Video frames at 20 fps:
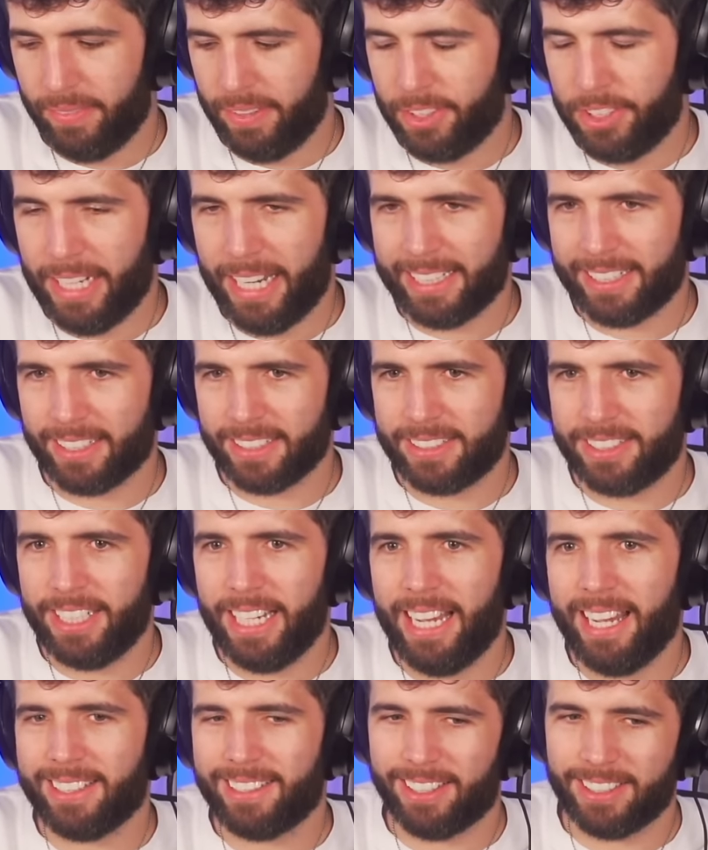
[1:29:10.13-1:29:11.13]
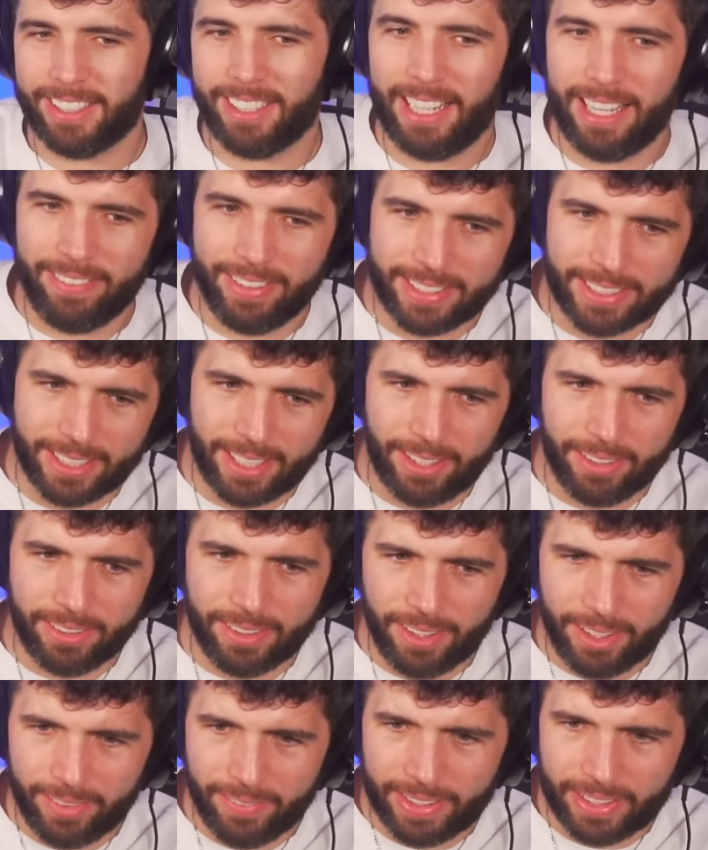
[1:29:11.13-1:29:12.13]
And Jack Sucks at Life is the
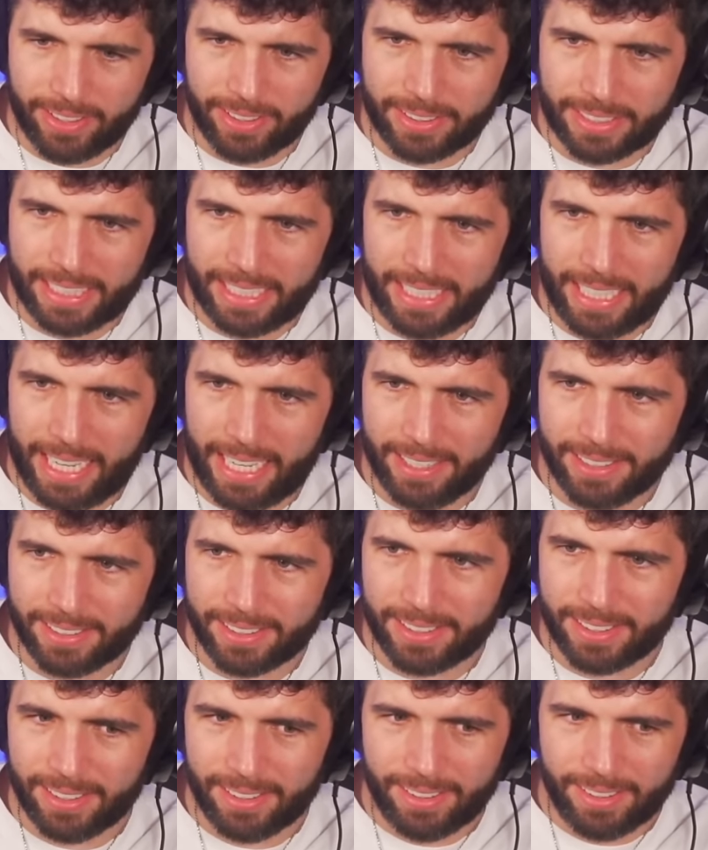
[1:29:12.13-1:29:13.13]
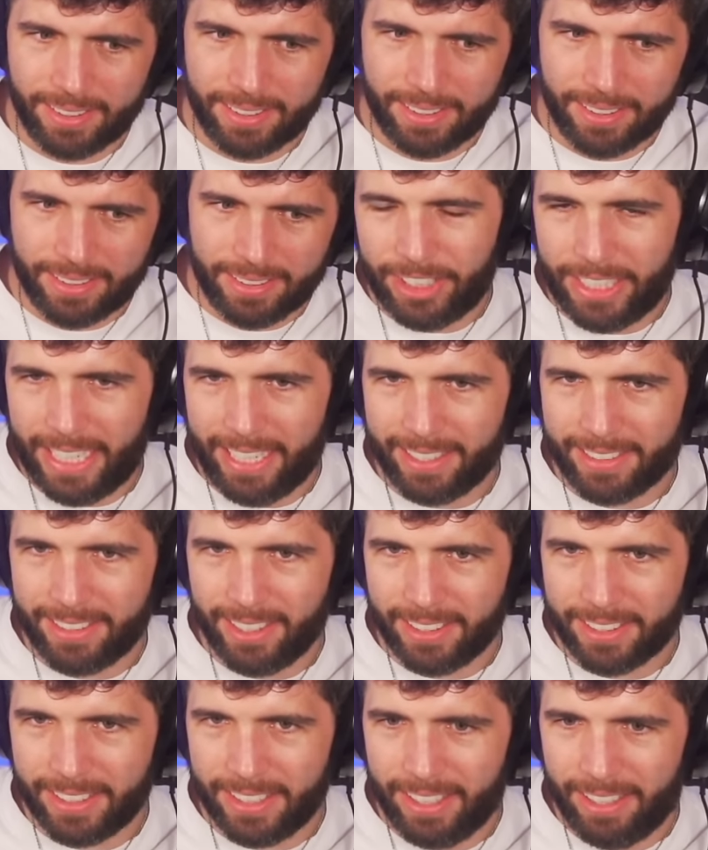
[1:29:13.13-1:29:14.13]
GOAT, though, because he has Jack
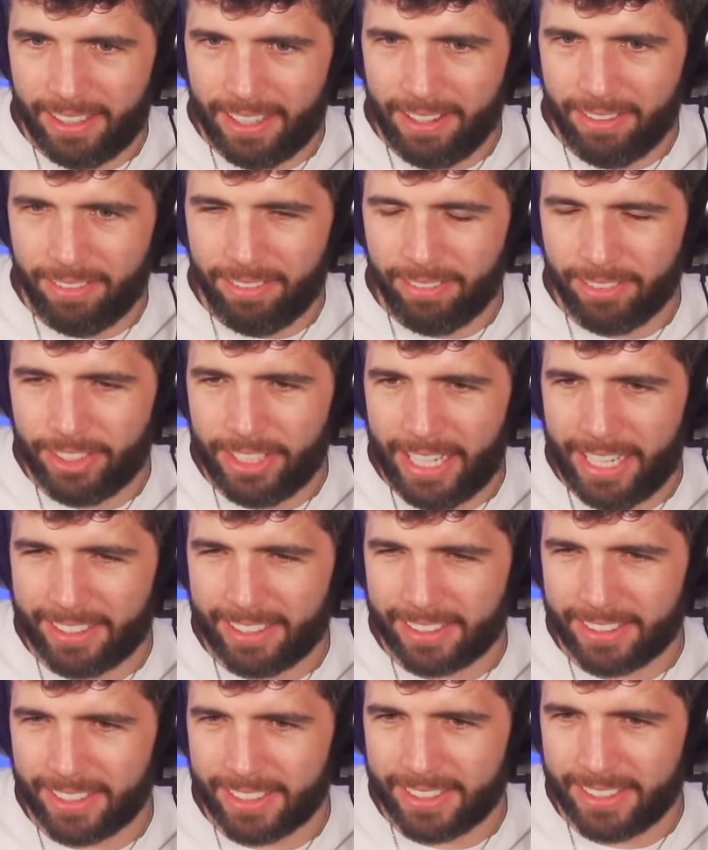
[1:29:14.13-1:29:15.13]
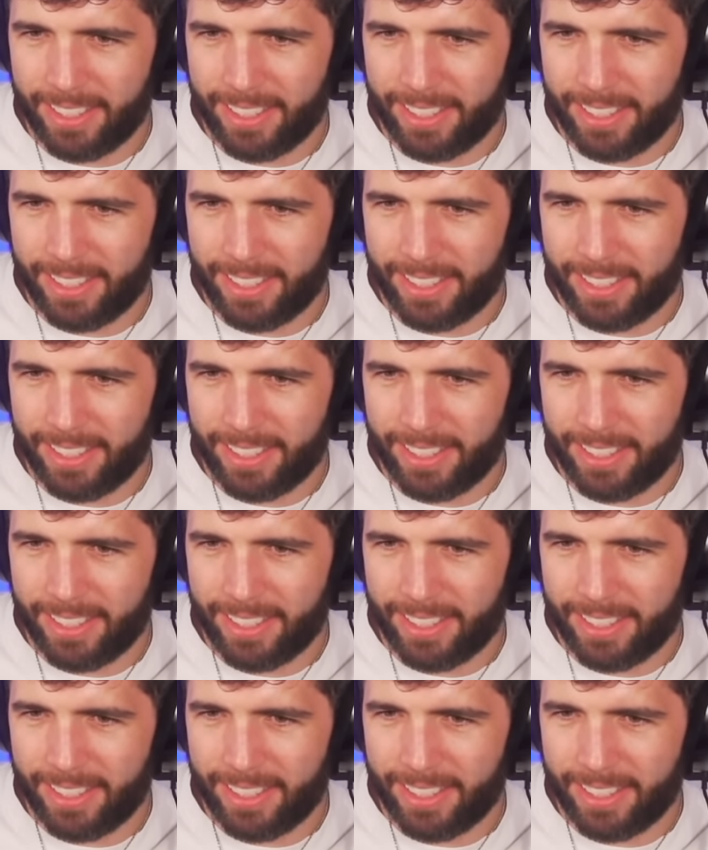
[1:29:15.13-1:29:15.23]
Sucks at Life, Jack Sucks at